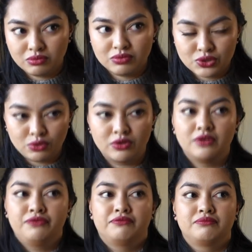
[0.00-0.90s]
sort
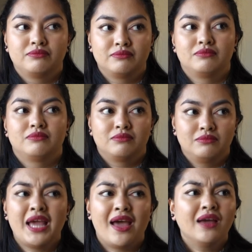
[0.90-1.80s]
of,
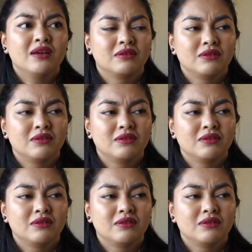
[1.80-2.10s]
yeah,